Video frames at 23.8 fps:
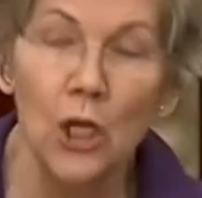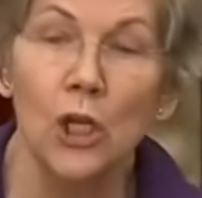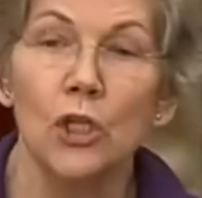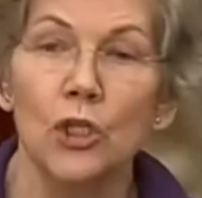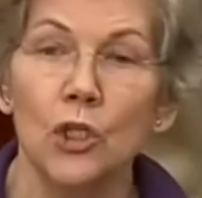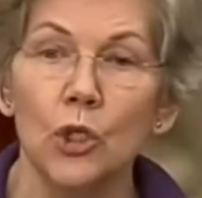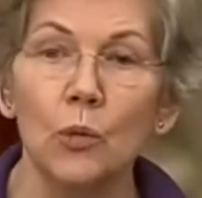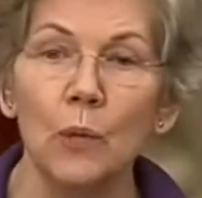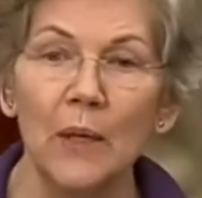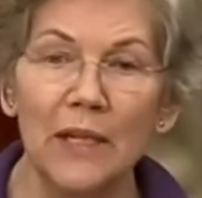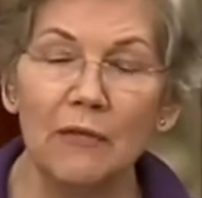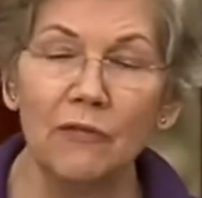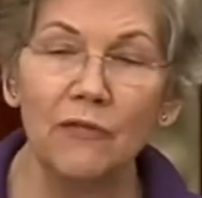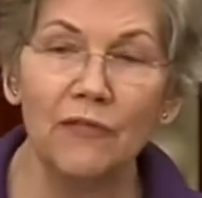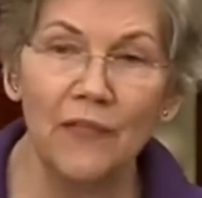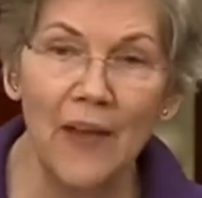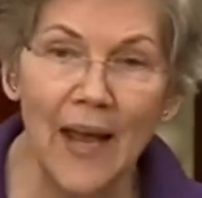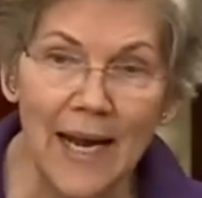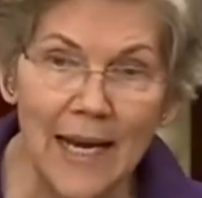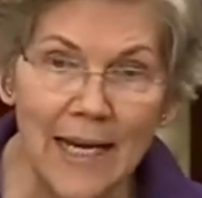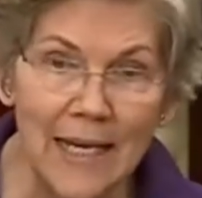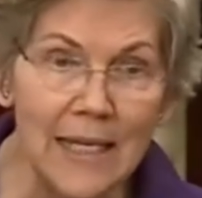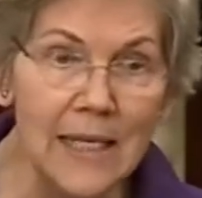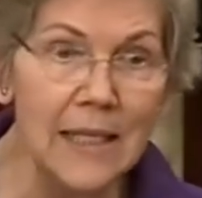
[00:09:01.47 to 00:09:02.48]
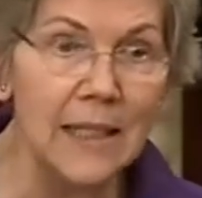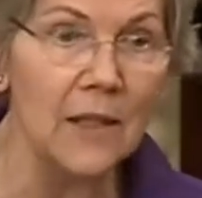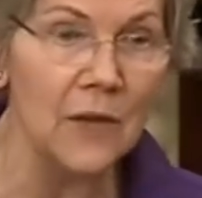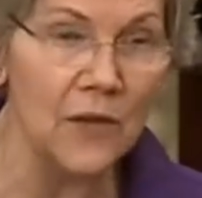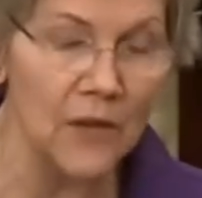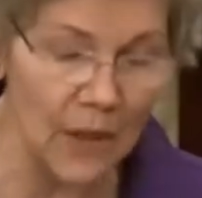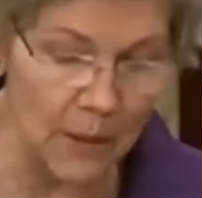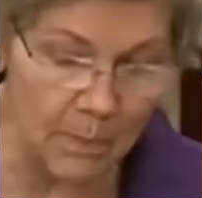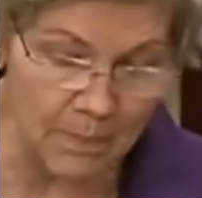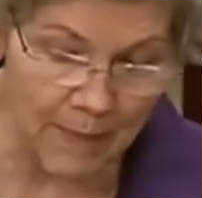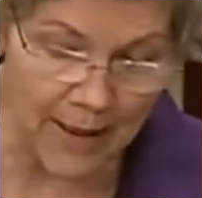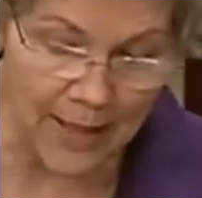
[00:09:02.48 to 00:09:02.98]
to invade
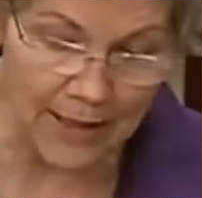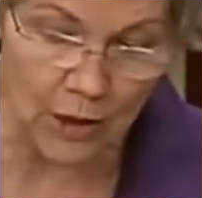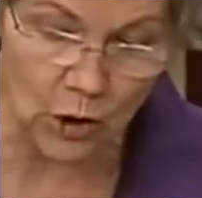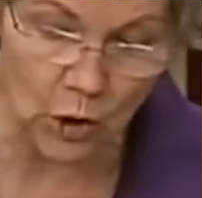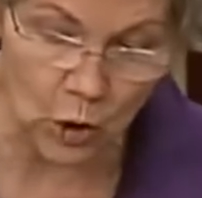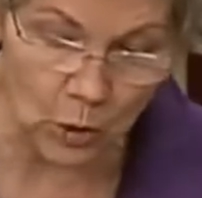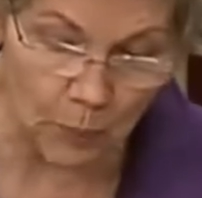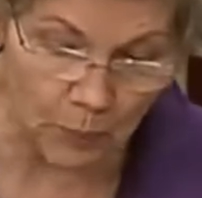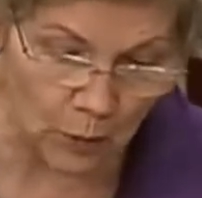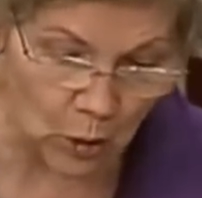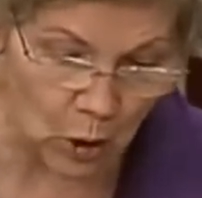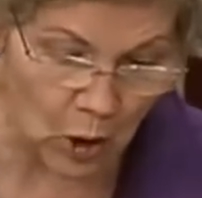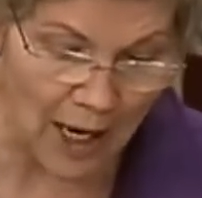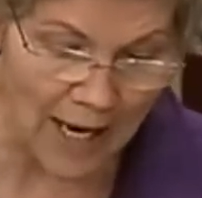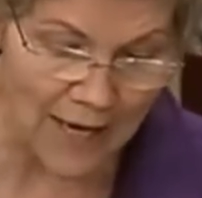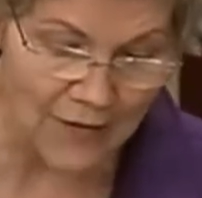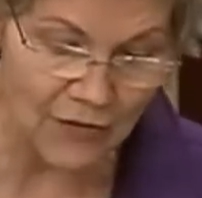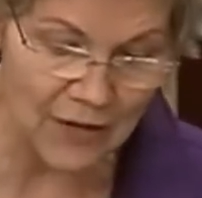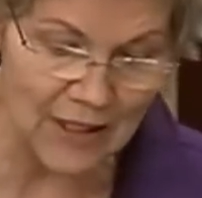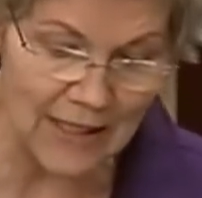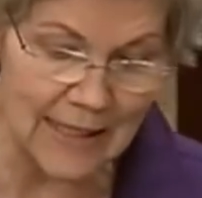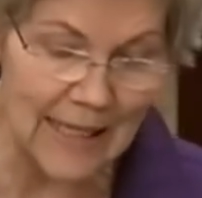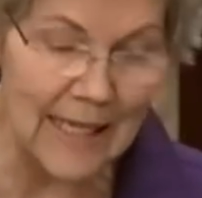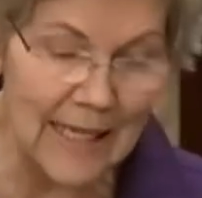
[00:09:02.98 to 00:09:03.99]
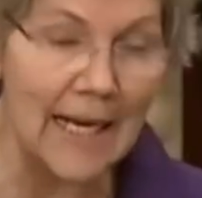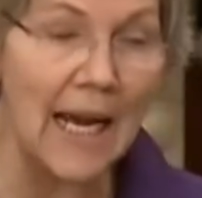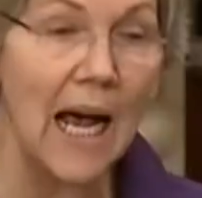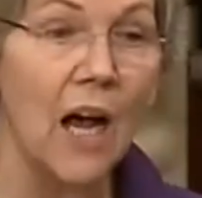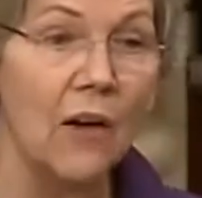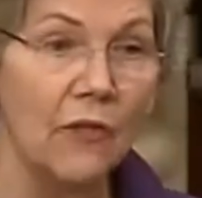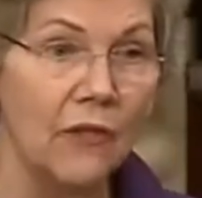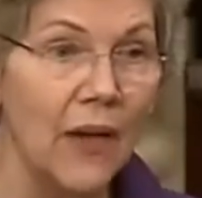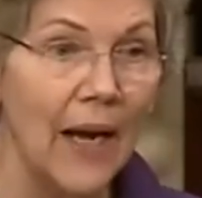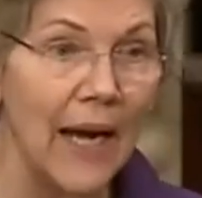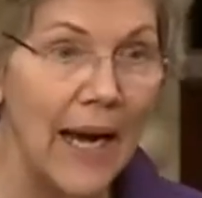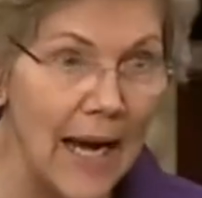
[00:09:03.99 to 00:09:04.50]
the medical privacy
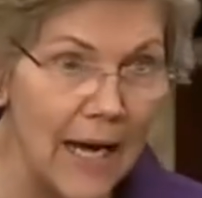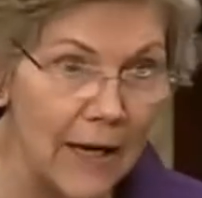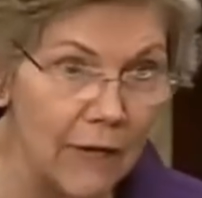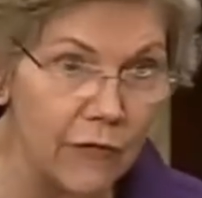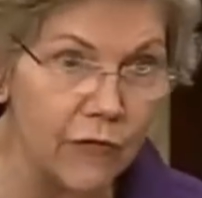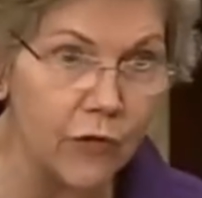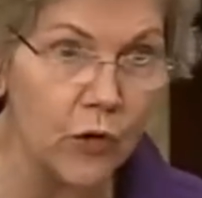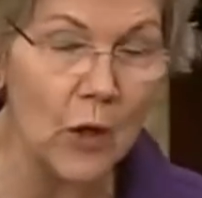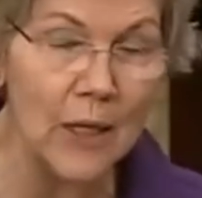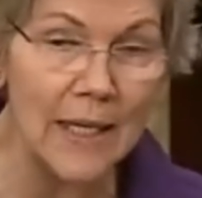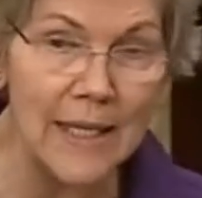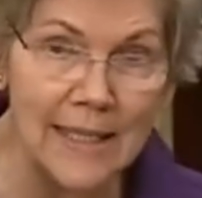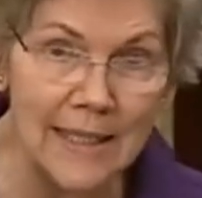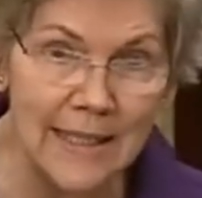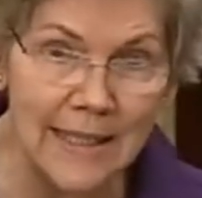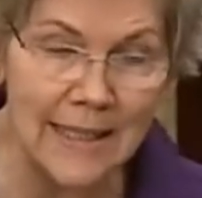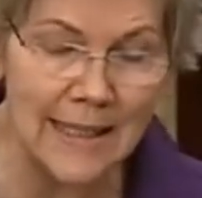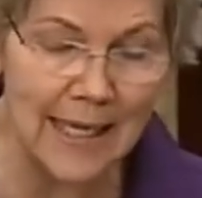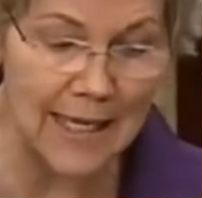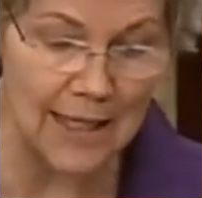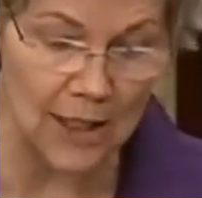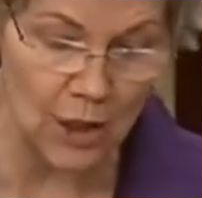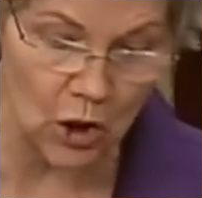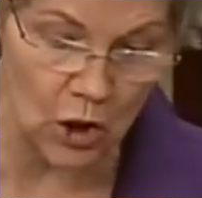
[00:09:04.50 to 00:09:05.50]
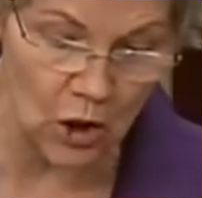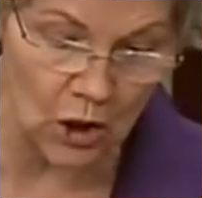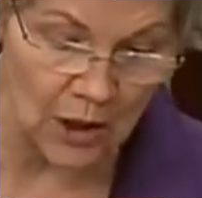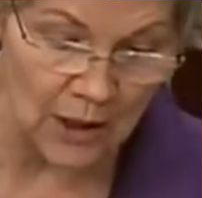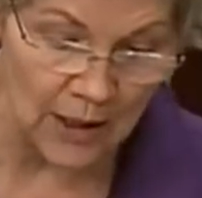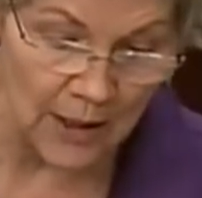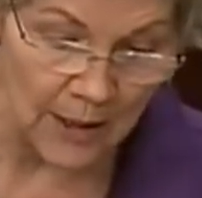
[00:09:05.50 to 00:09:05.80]
of every single